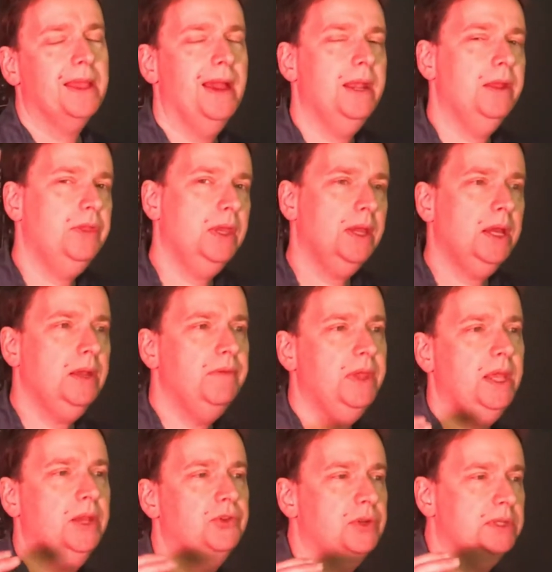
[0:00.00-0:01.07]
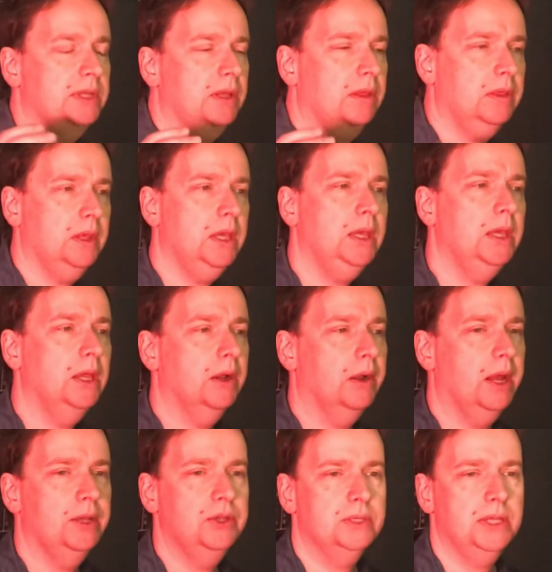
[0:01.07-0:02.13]
And I think kind of the interesting thing here,
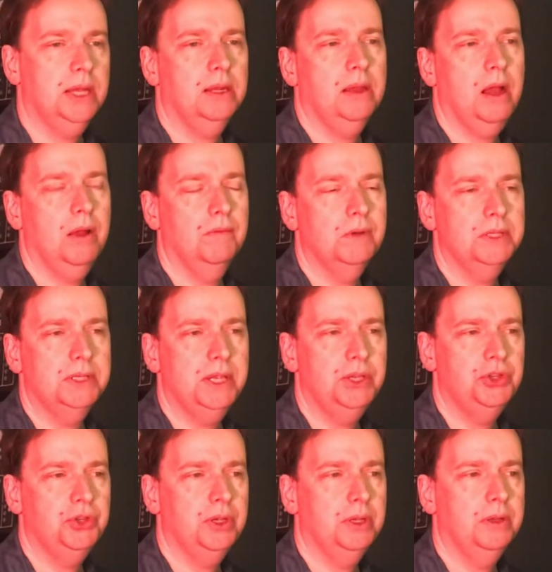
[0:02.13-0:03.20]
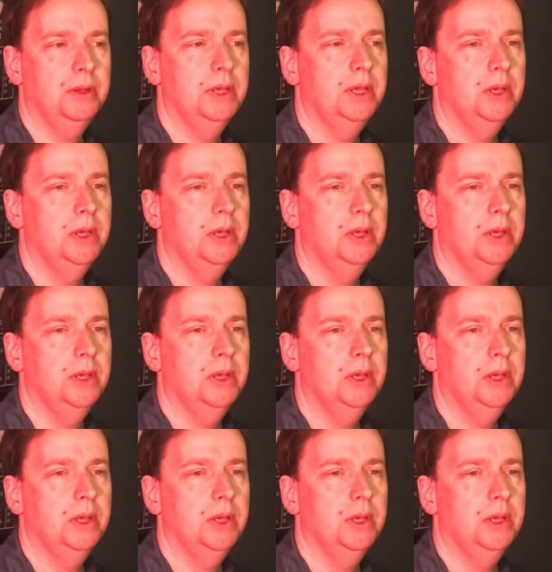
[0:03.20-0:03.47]
and I just had a conversation